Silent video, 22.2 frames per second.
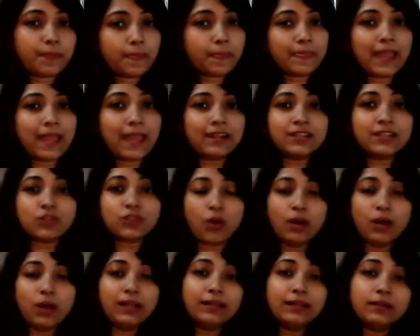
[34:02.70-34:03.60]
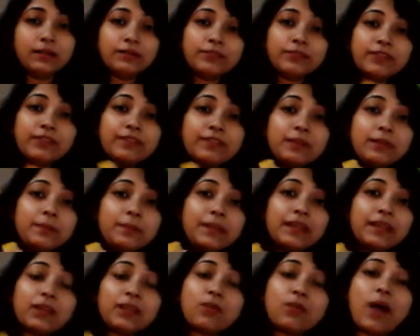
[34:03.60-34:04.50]
that is all we will be
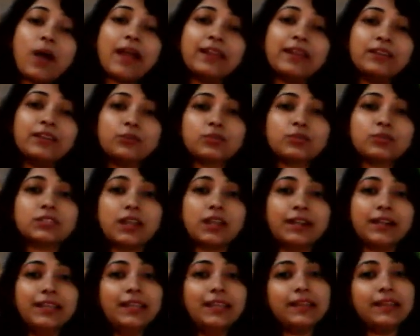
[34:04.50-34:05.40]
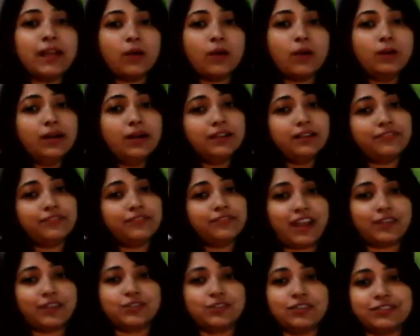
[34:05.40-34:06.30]
requiring to study in our
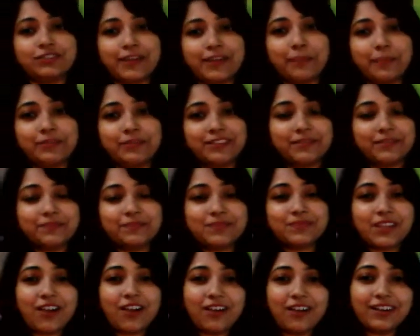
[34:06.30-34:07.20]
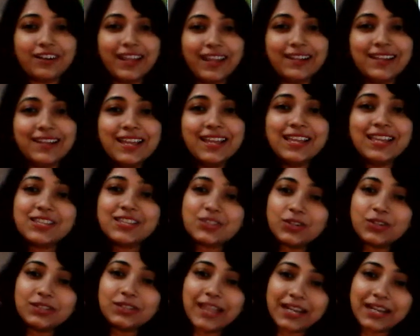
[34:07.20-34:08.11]
diffraction chapter. Alright,
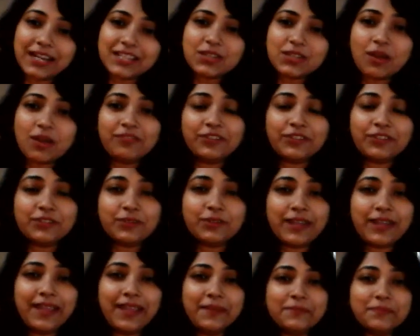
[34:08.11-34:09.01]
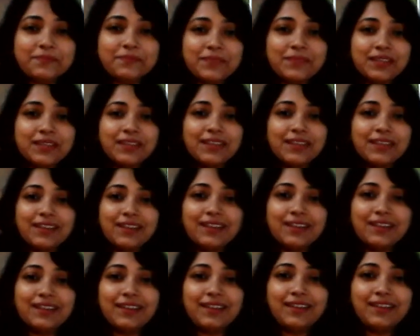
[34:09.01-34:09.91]
so that is all for today.
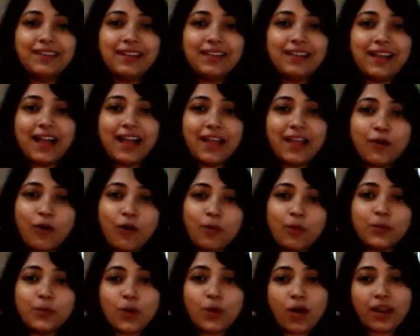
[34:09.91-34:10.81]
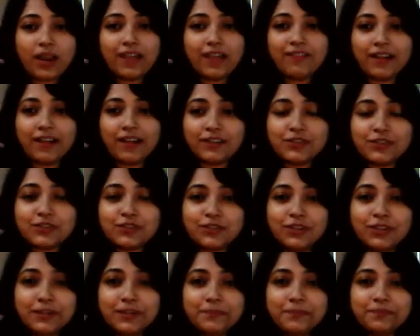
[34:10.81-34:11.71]
I hope you all have understood.
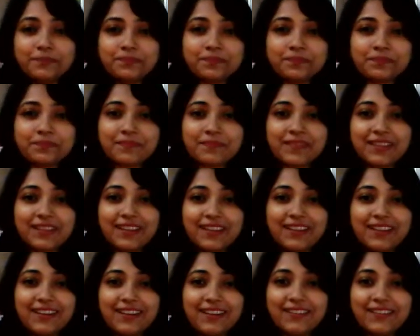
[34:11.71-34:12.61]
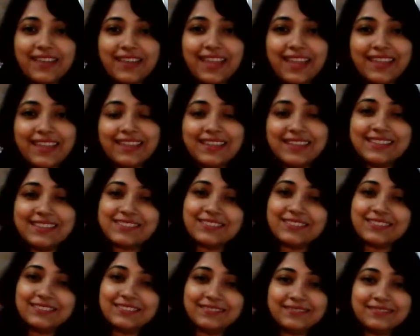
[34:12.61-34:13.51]
Okay, so
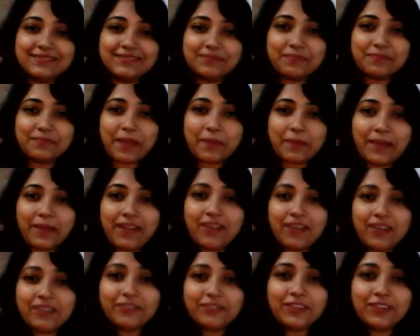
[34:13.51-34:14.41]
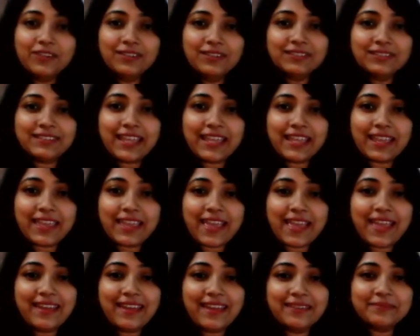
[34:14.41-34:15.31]
bye bye all of you. Take
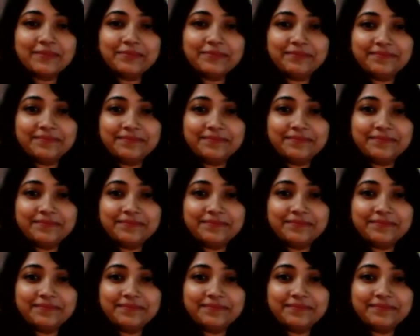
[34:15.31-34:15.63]
care.